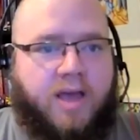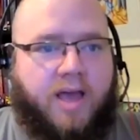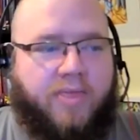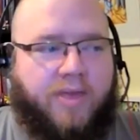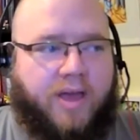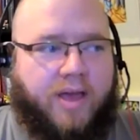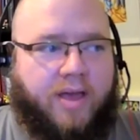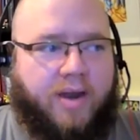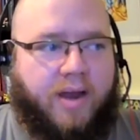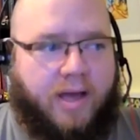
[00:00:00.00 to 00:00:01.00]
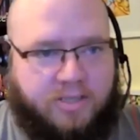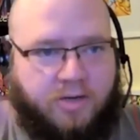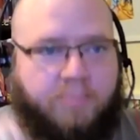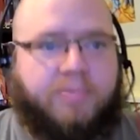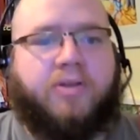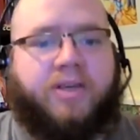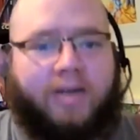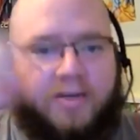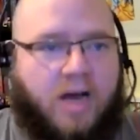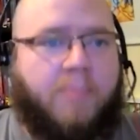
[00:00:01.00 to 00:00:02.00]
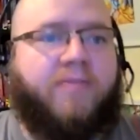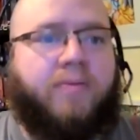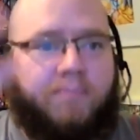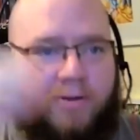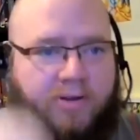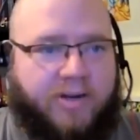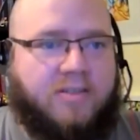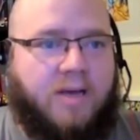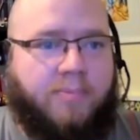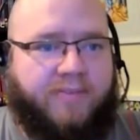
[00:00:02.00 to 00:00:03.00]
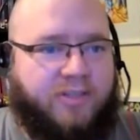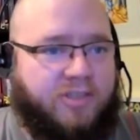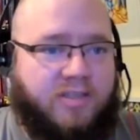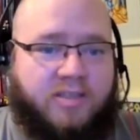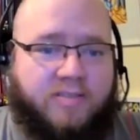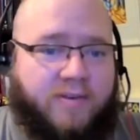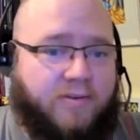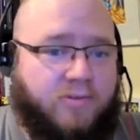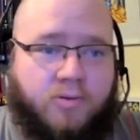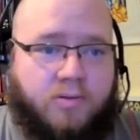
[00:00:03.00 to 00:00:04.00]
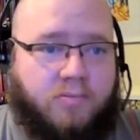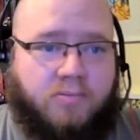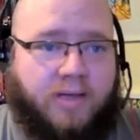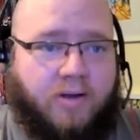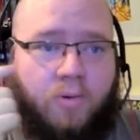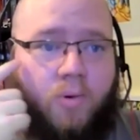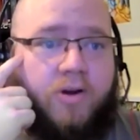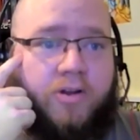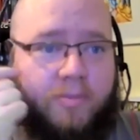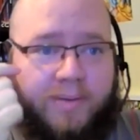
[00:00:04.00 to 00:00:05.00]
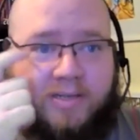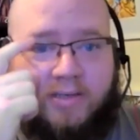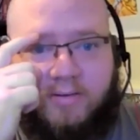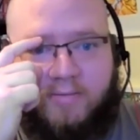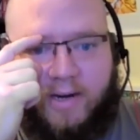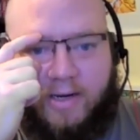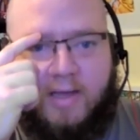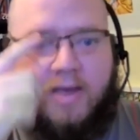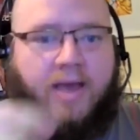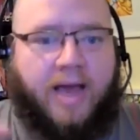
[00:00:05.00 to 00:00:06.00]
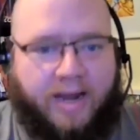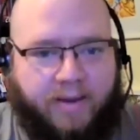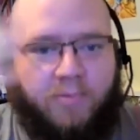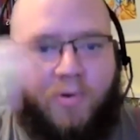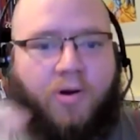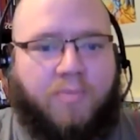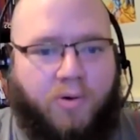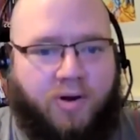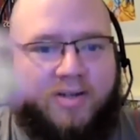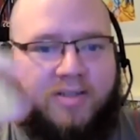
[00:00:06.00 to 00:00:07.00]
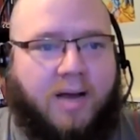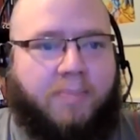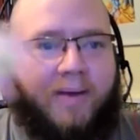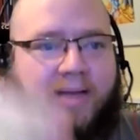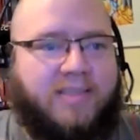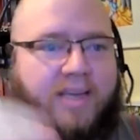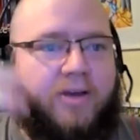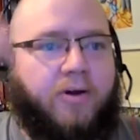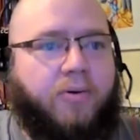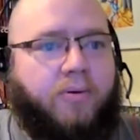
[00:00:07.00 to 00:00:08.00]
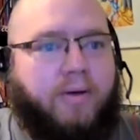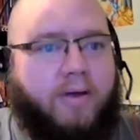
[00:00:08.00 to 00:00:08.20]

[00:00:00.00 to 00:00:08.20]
and then i start building on top of it and building on top of it just like if i was doing like a watercolor painting right adding more and more on top as i go